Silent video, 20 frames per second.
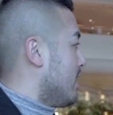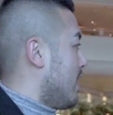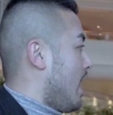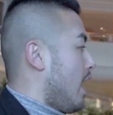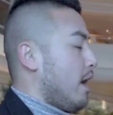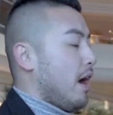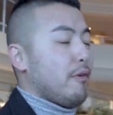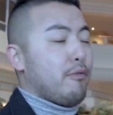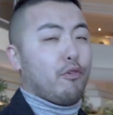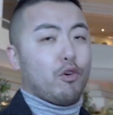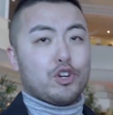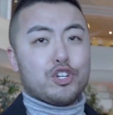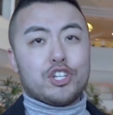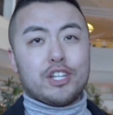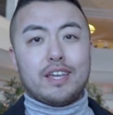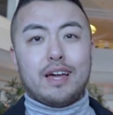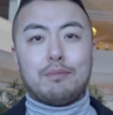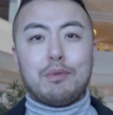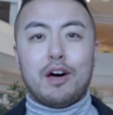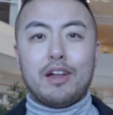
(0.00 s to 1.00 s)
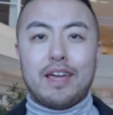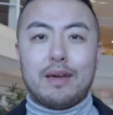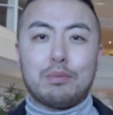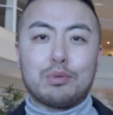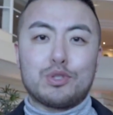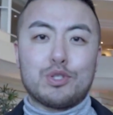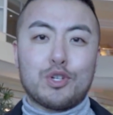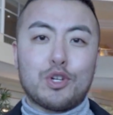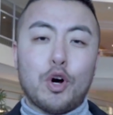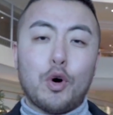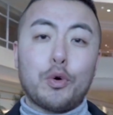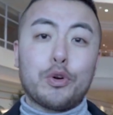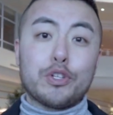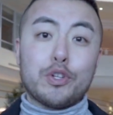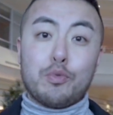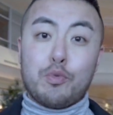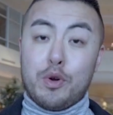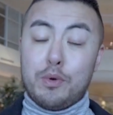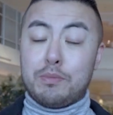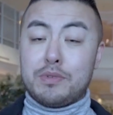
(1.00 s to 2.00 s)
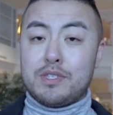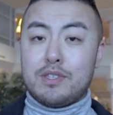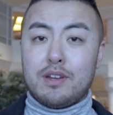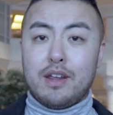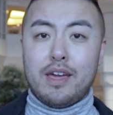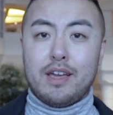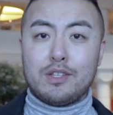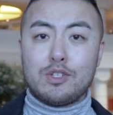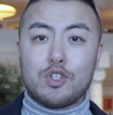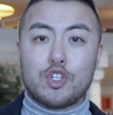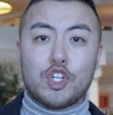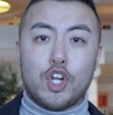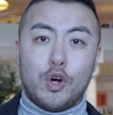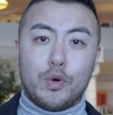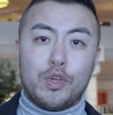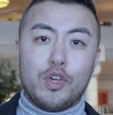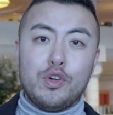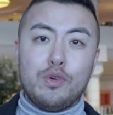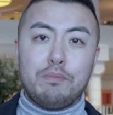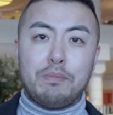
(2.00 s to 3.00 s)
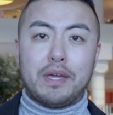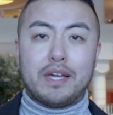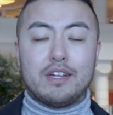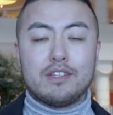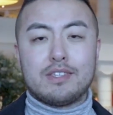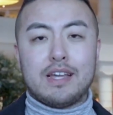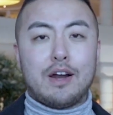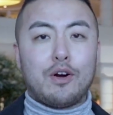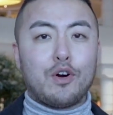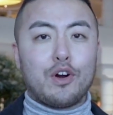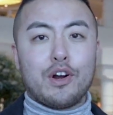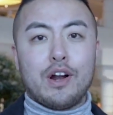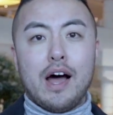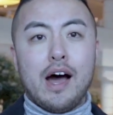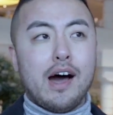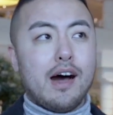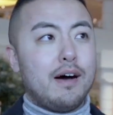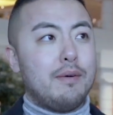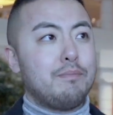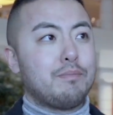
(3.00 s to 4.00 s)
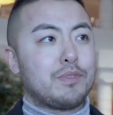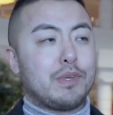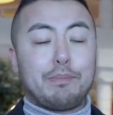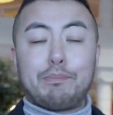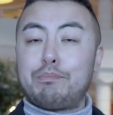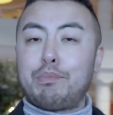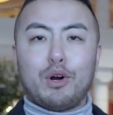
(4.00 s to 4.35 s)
Unfortunately, I'm not able to go to the rooms today to show you because the